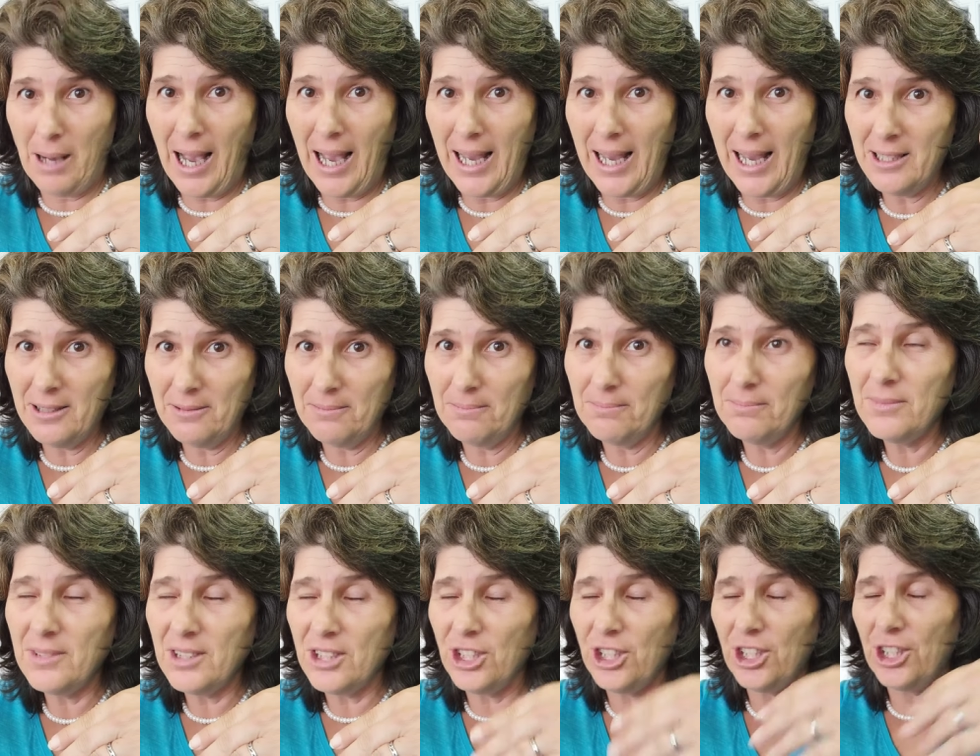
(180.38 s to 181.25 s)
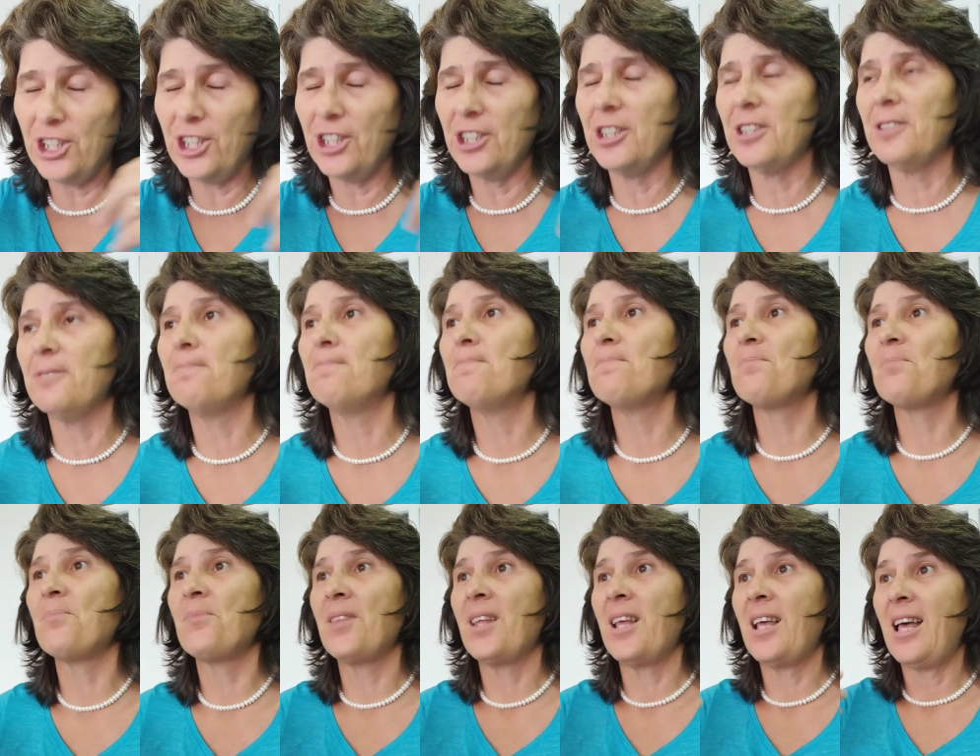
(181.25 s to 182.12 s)
bike shirt
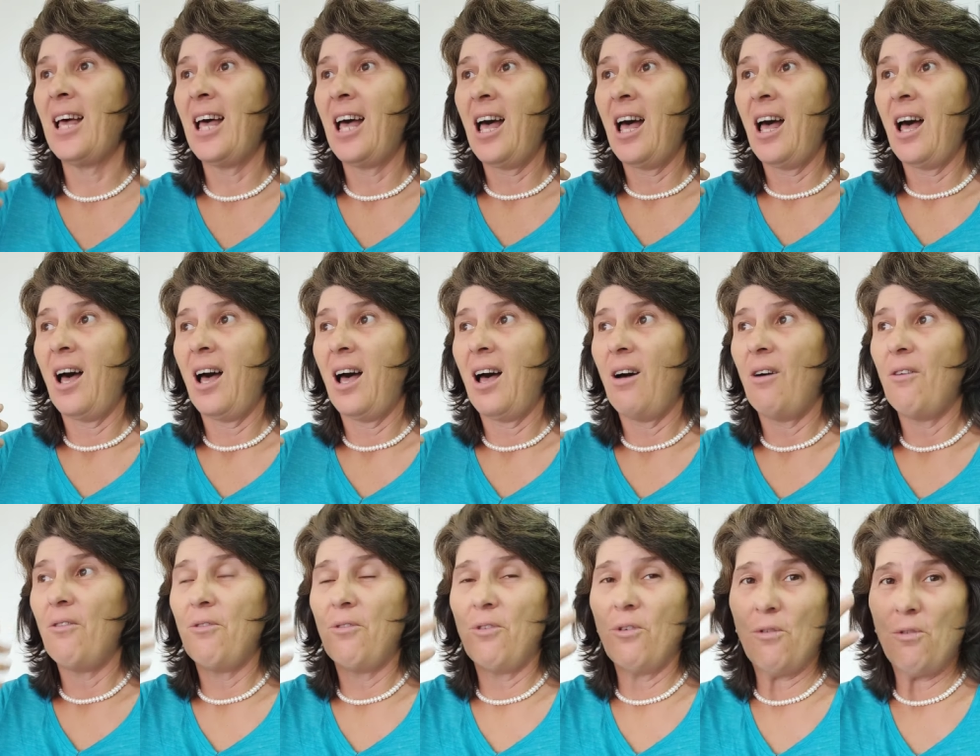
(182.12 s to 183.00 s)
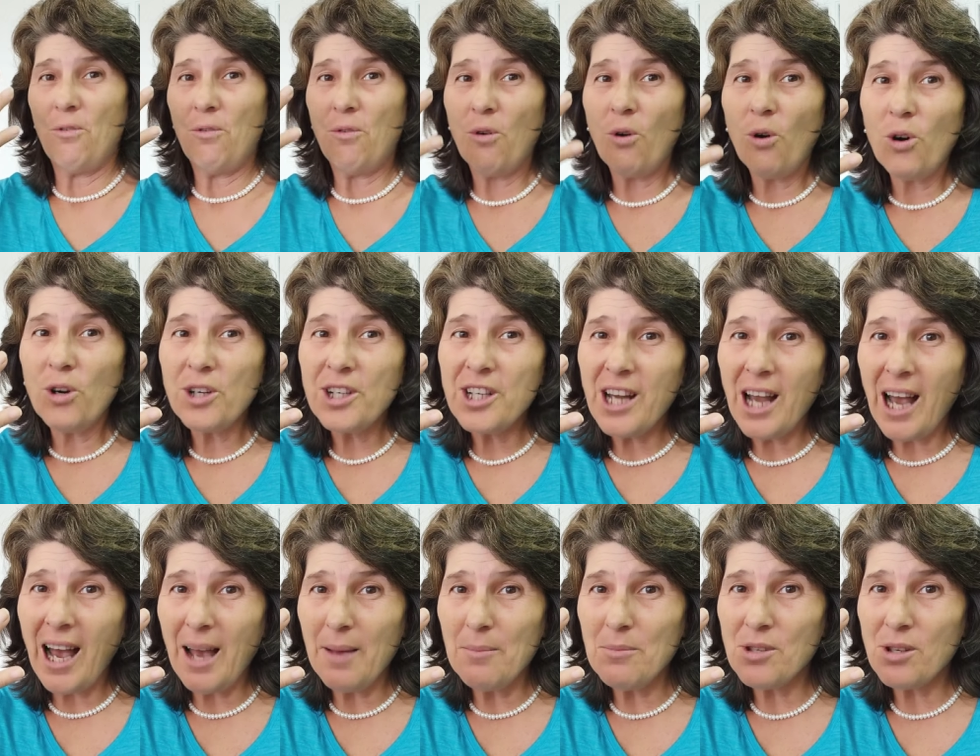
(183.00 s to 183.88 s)
for four
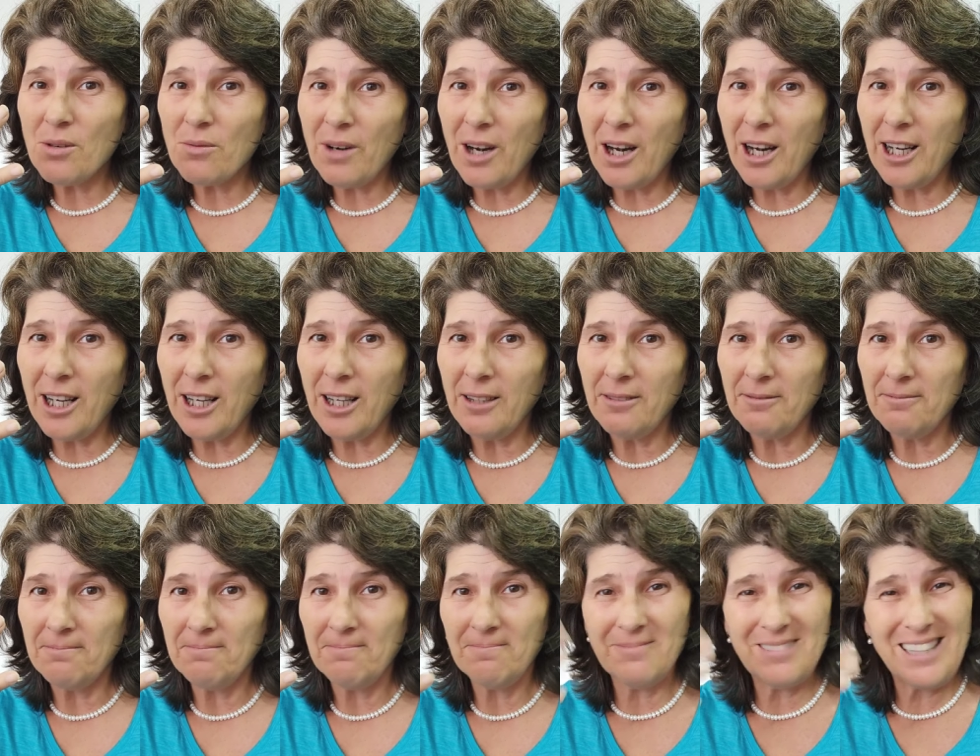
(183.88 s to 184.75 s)
times already